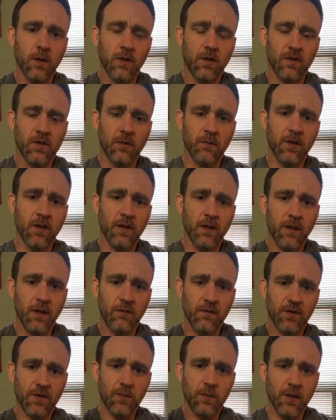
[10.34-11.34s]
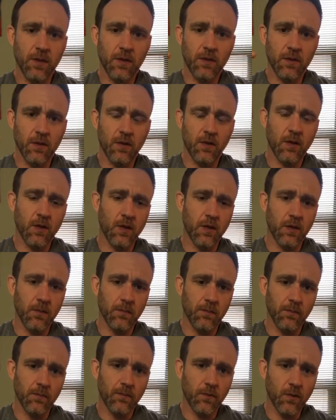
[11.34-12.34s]
something that I've just been
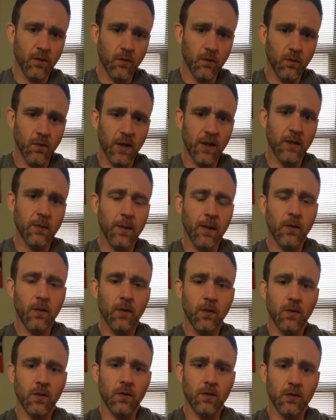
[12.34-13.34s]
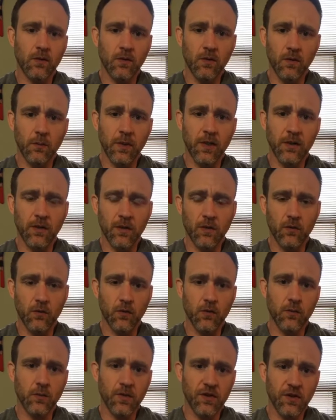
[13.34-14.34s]
writing about a little bit in the
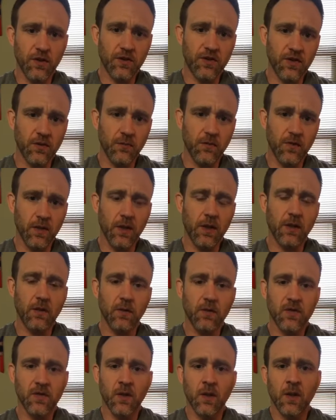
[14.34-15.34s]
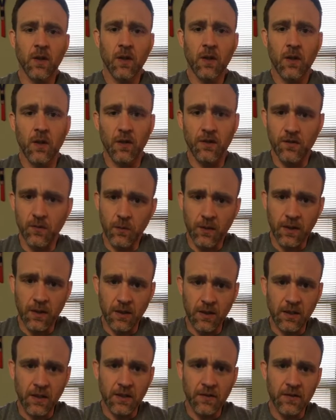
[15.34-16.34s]
group, shared some videos also on the
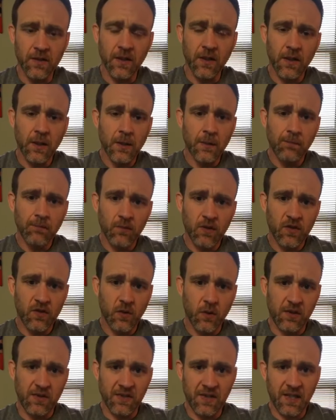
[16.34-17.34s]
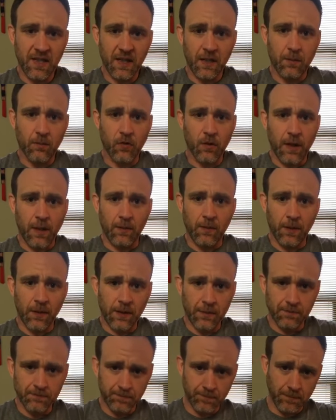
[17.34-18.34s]
list. So it's stand-up grappling.
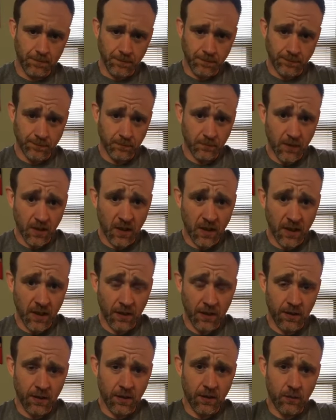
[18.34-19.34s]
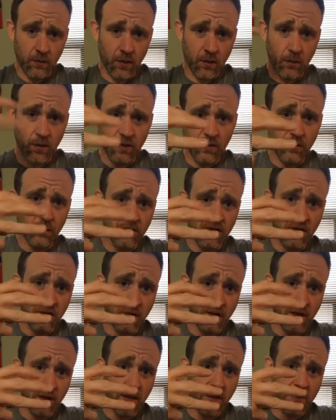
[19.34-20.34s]
And what I want to do is give
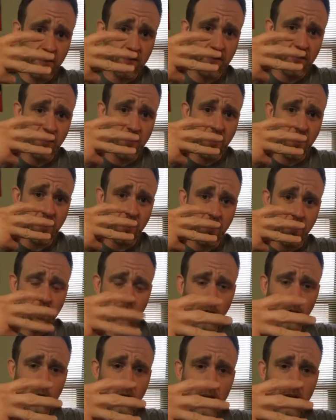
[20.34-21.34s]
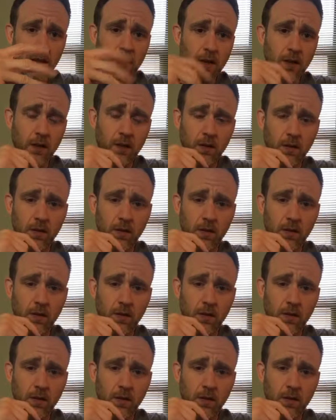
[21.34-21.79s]
you guys three